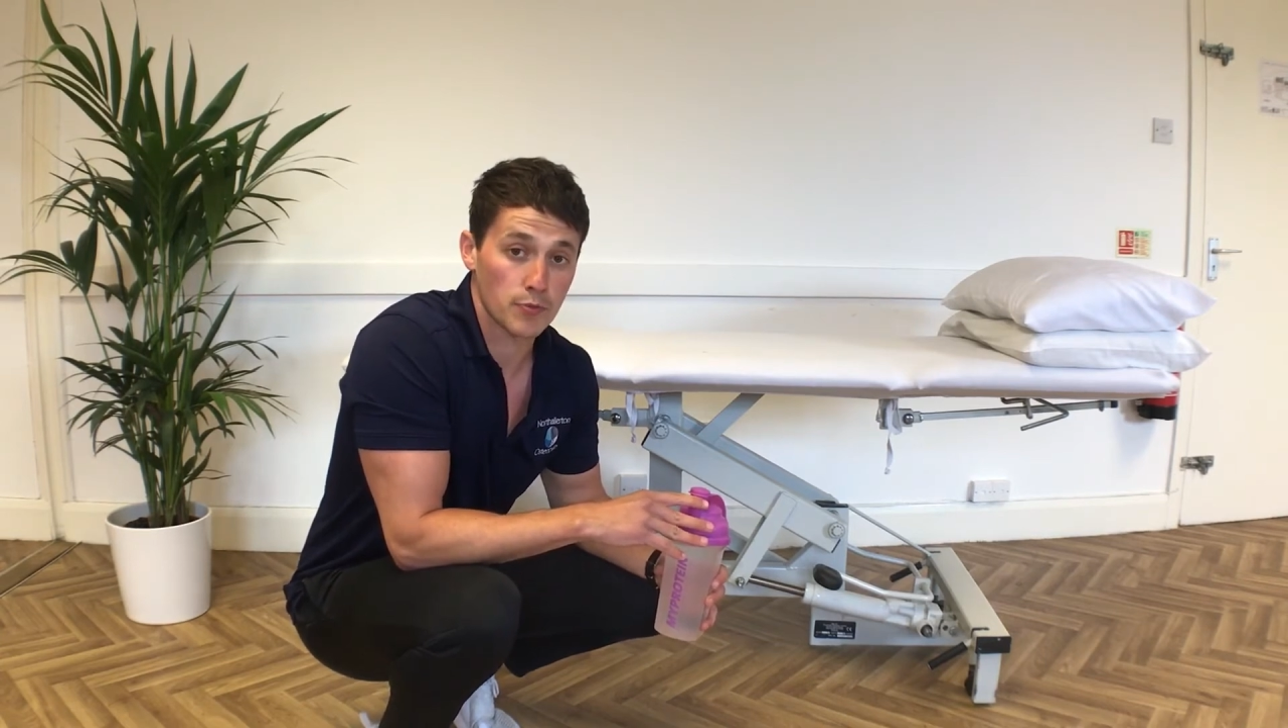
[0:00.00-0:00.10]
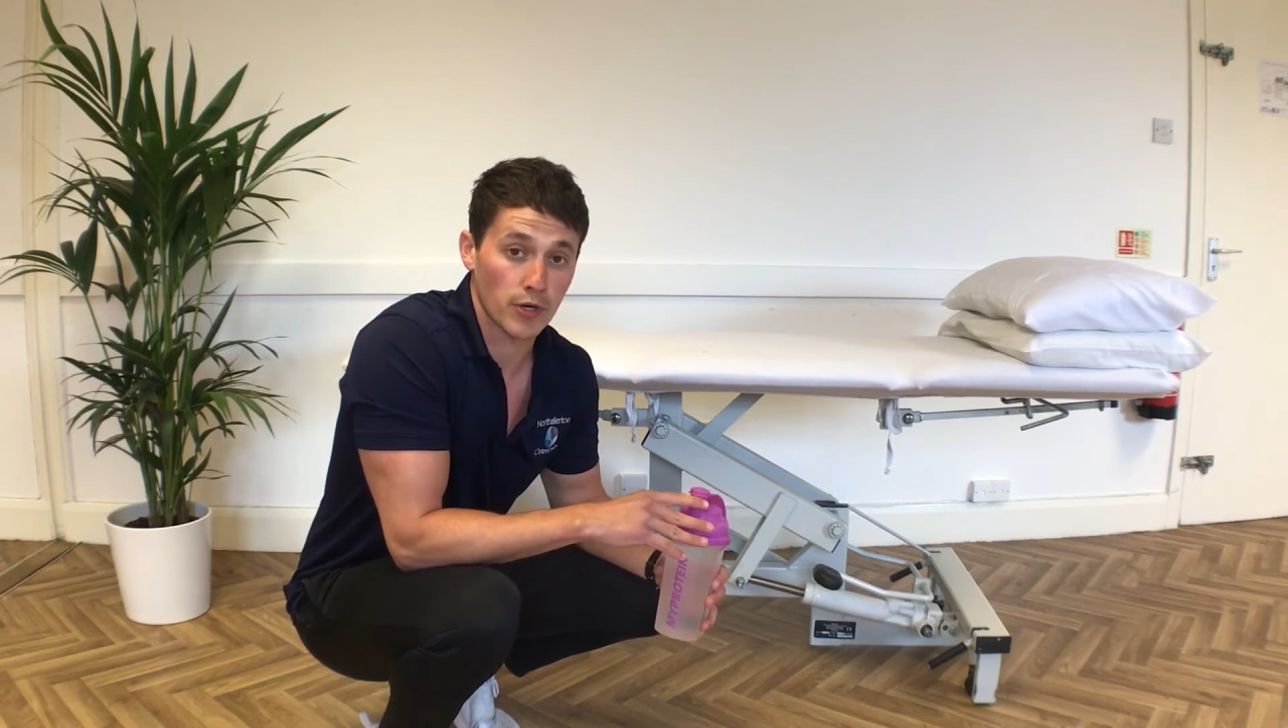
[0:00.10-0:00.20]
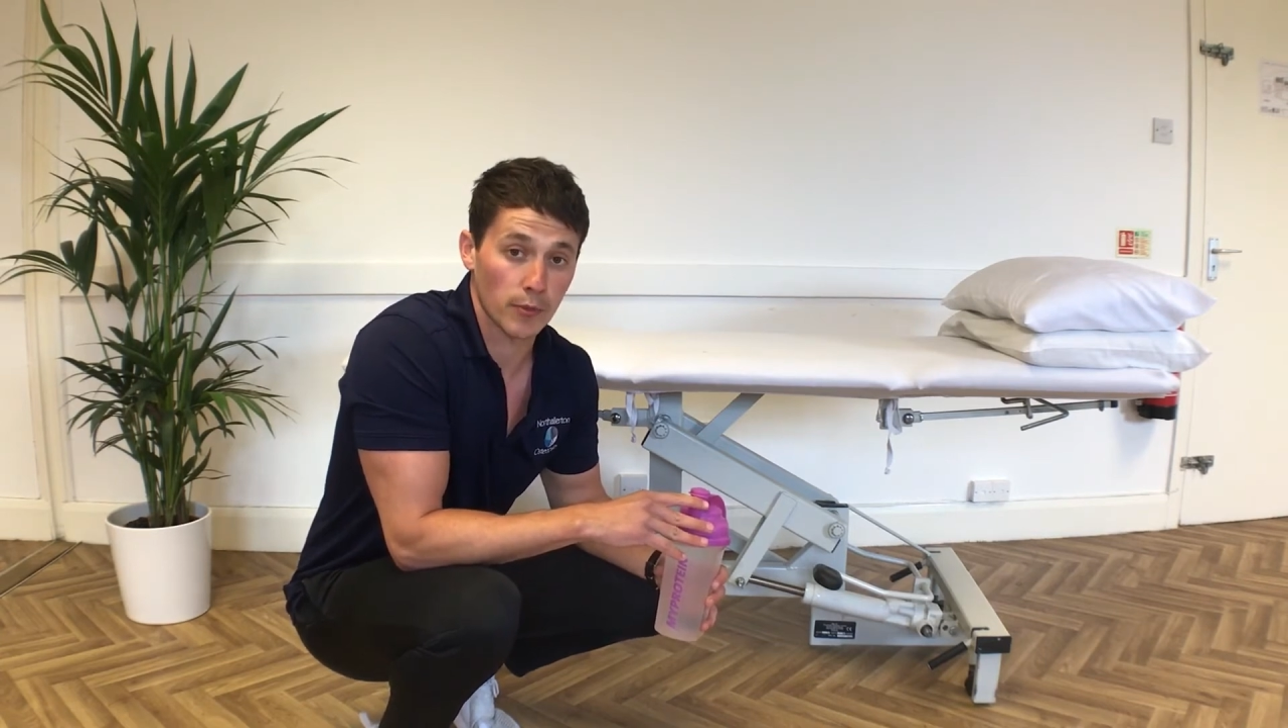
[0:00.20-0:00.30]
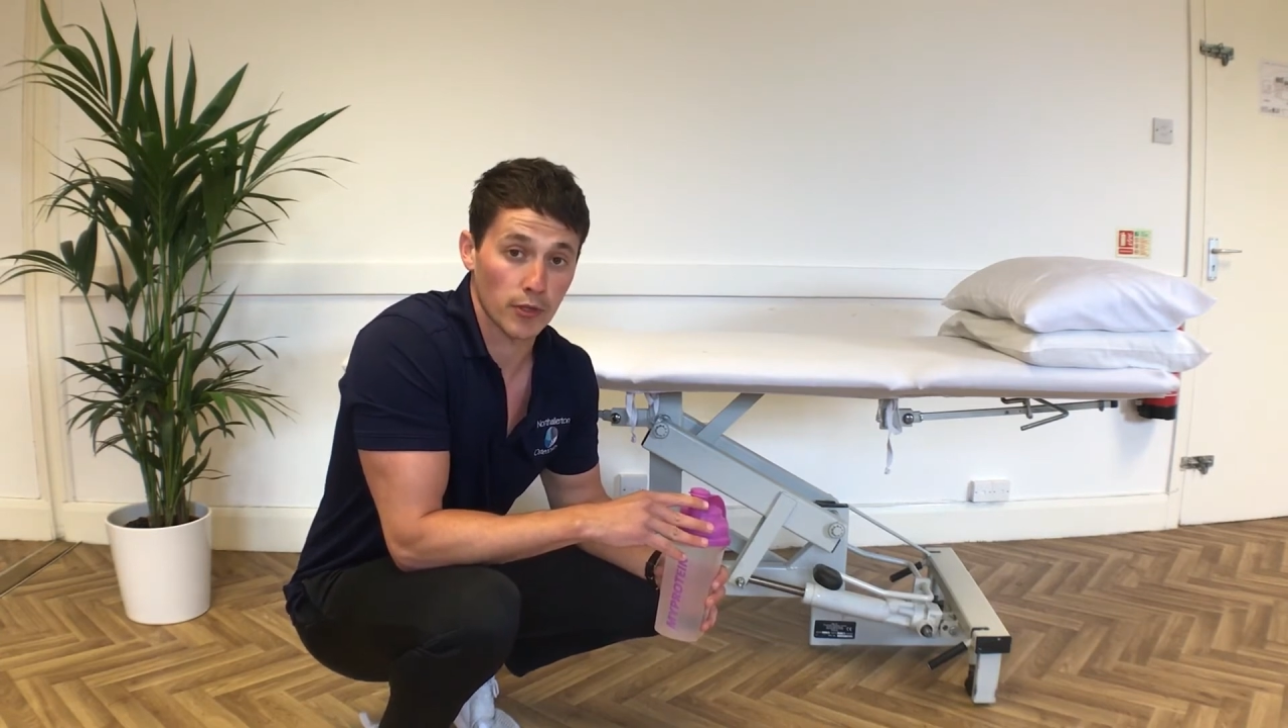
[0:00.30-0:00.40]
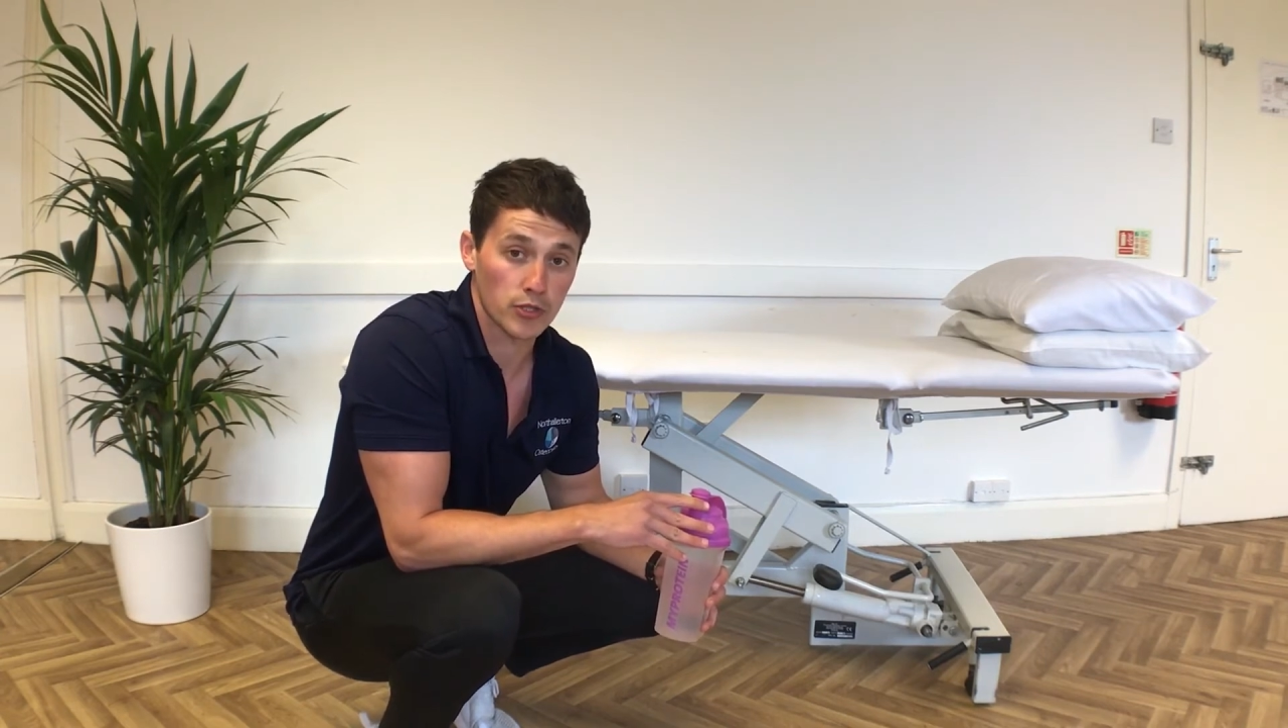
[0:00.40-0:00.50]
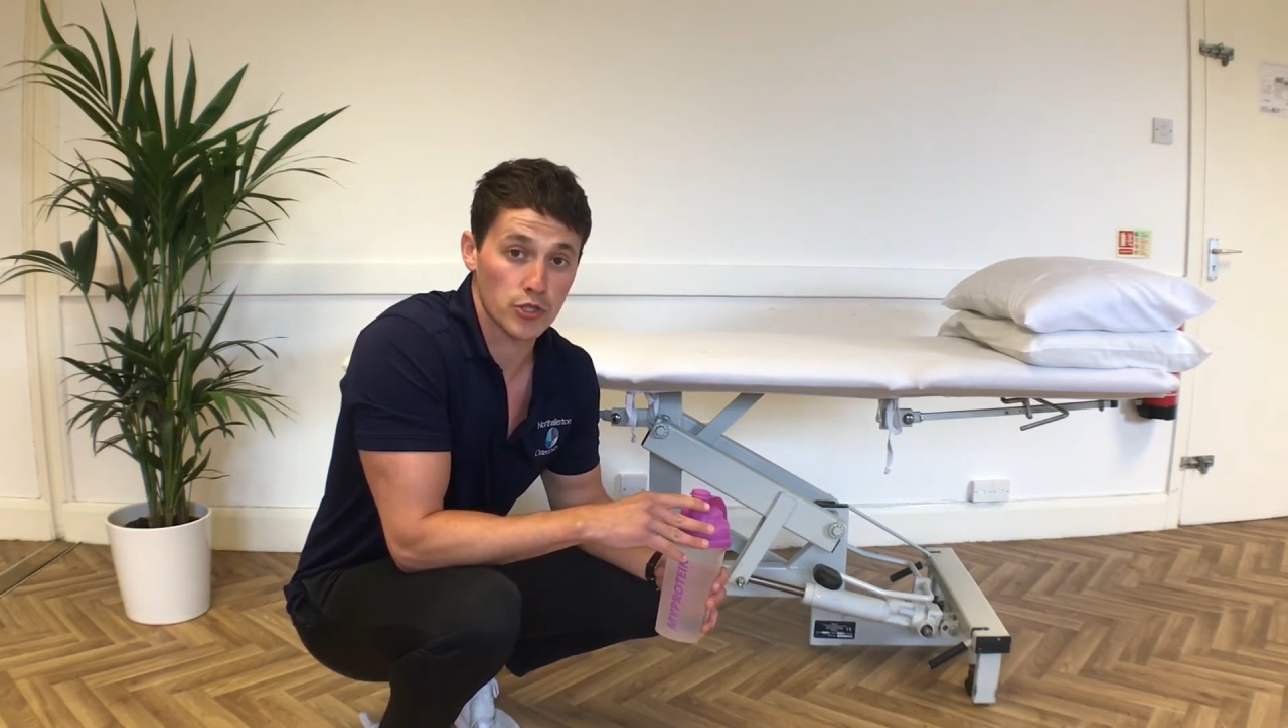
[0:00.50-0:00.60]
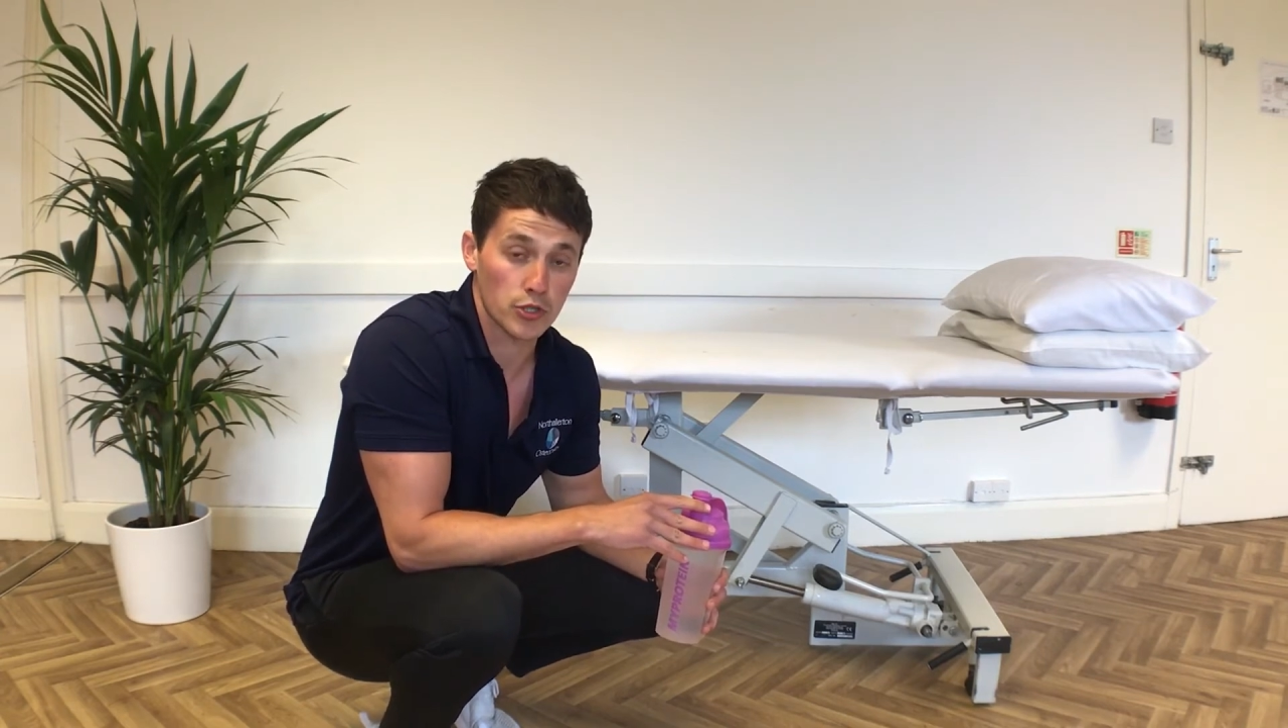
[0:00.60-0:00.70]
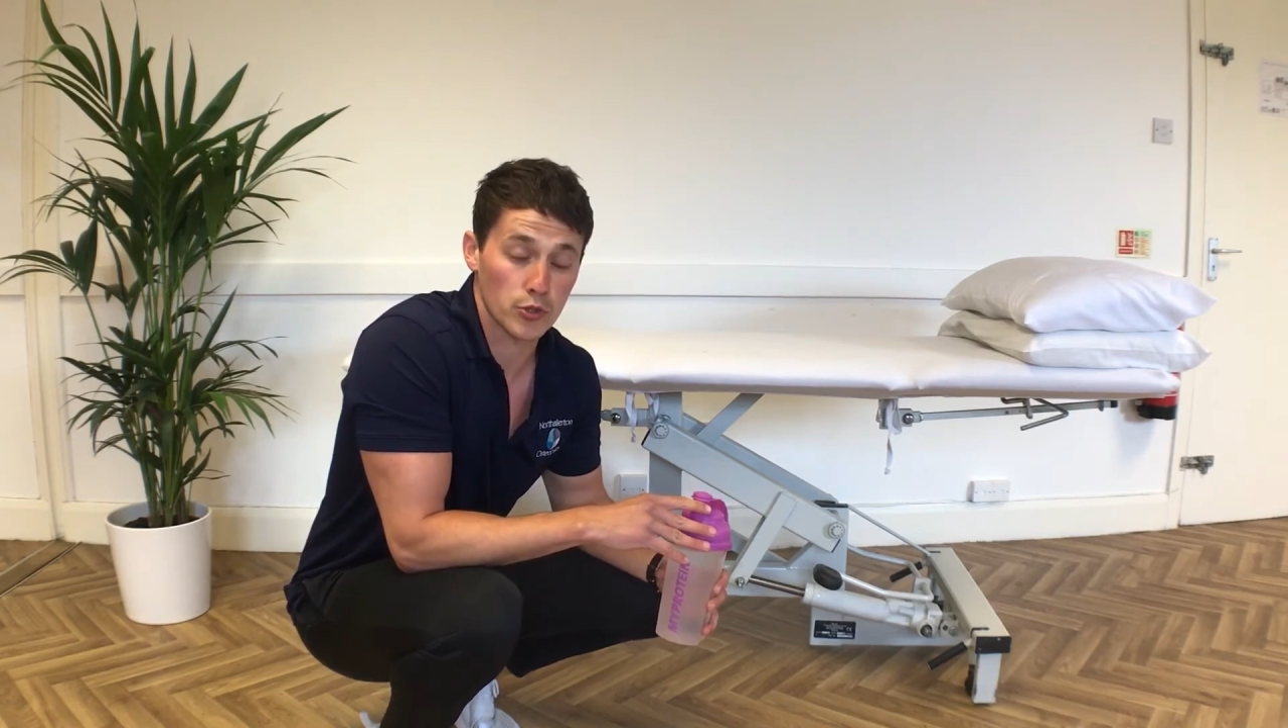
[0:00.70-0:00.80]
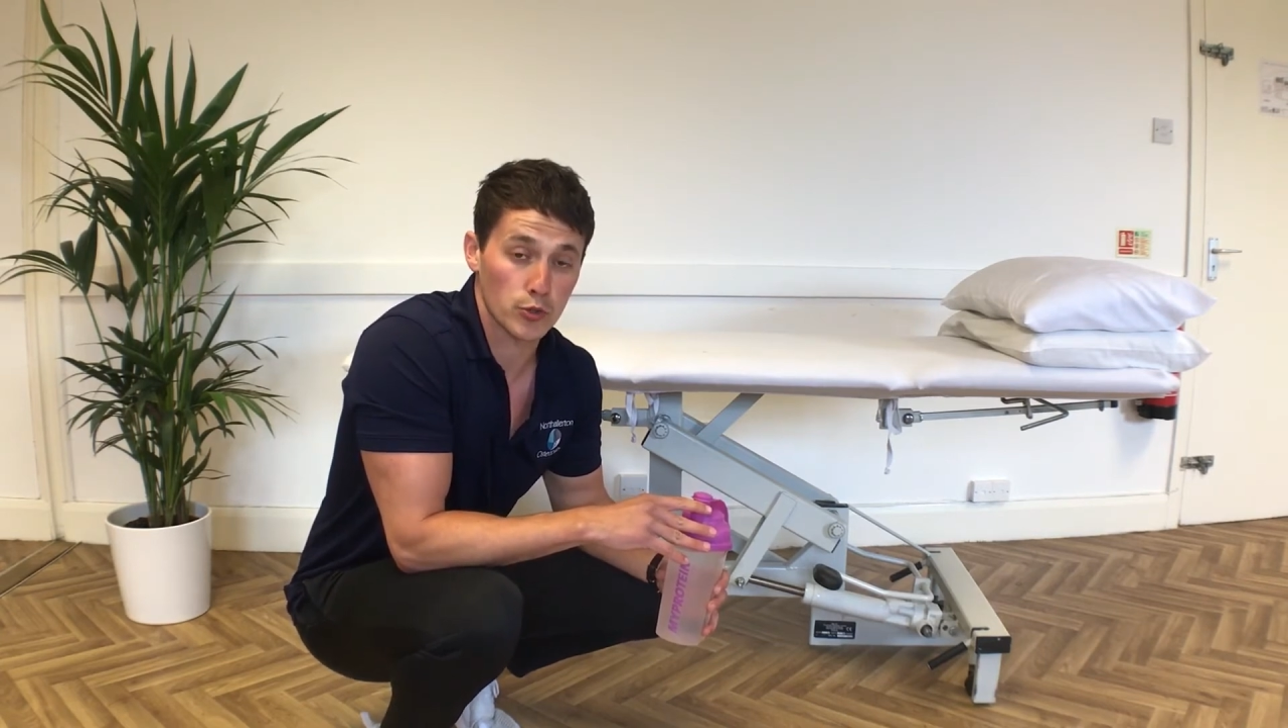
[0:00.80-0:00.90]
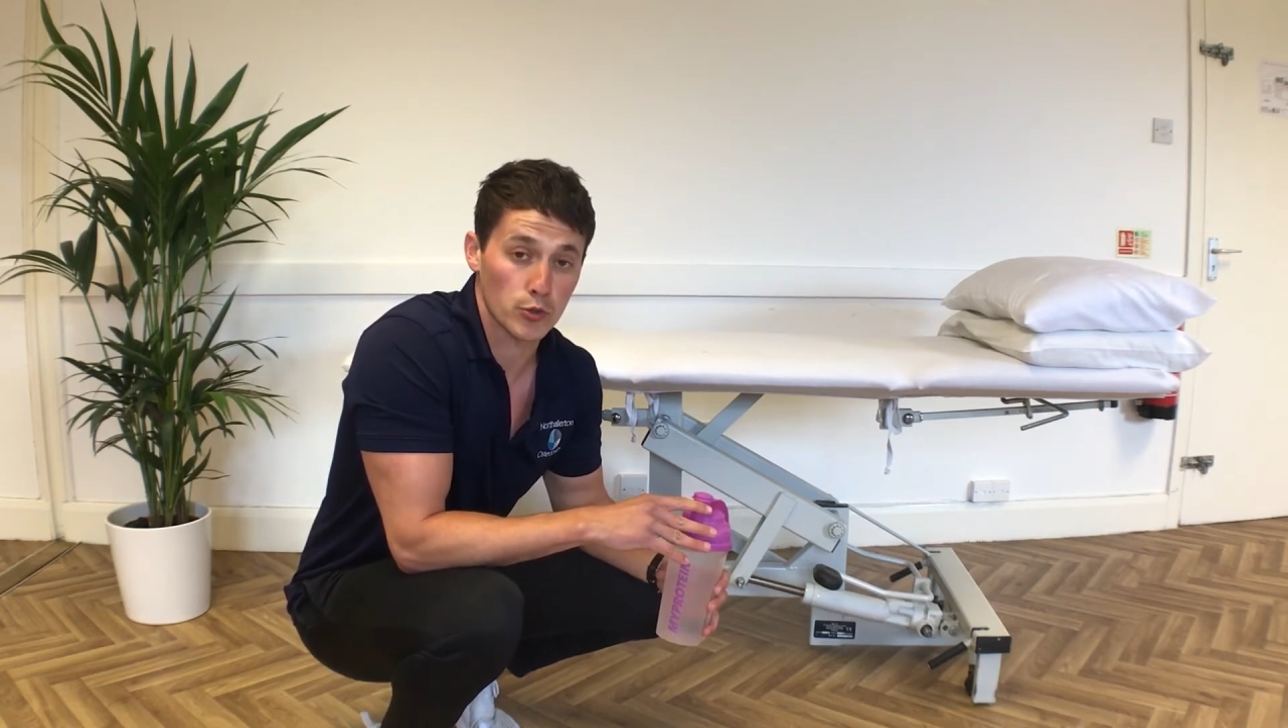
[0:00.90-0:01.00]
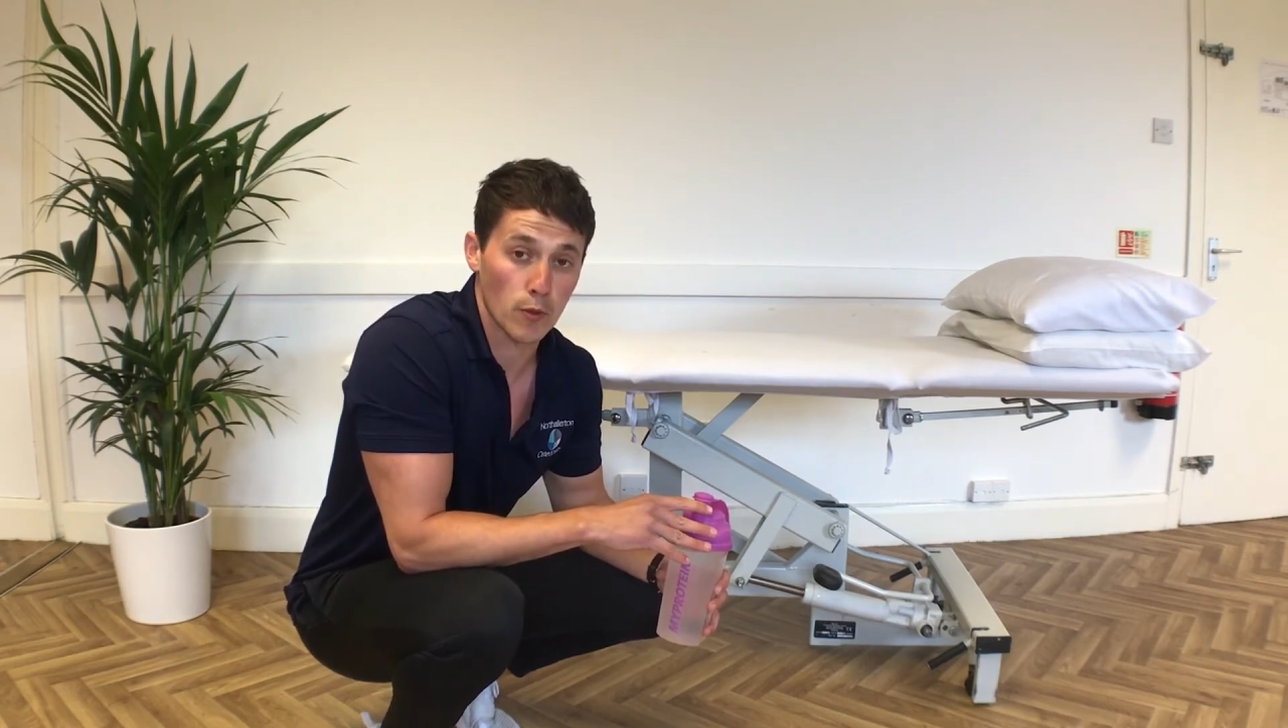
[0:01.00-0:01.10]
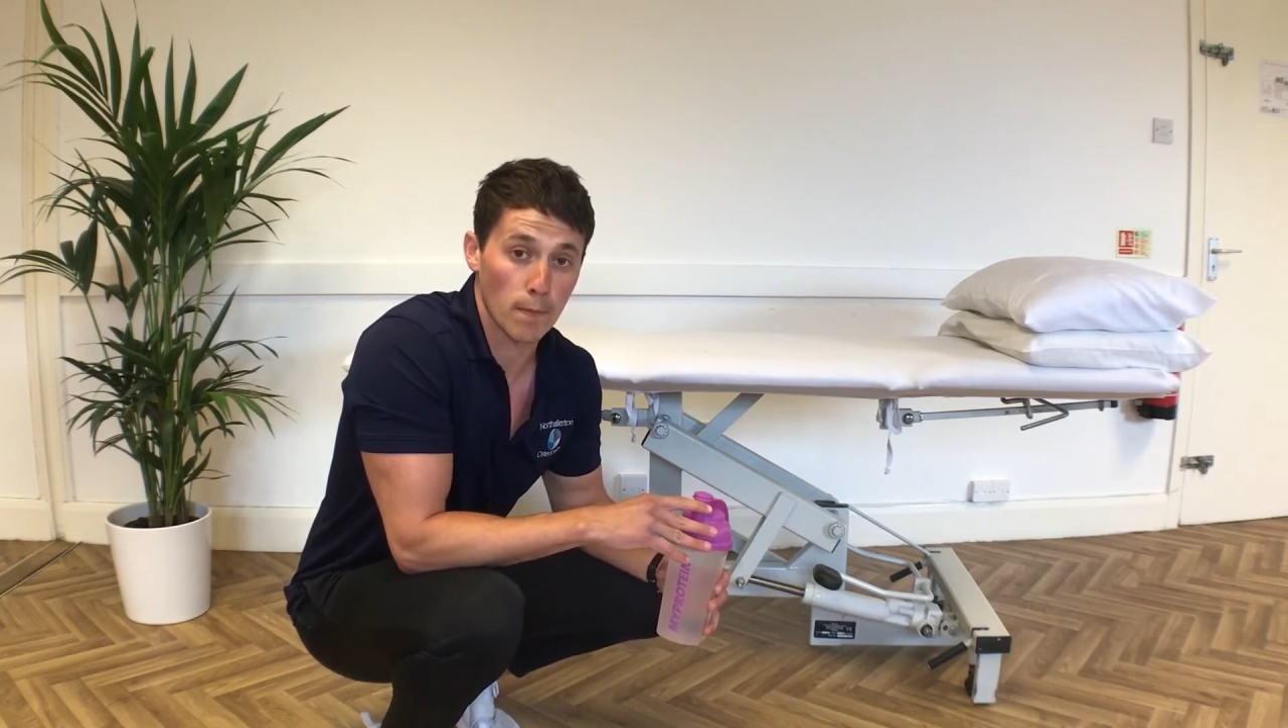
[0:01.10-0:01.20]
pretty much to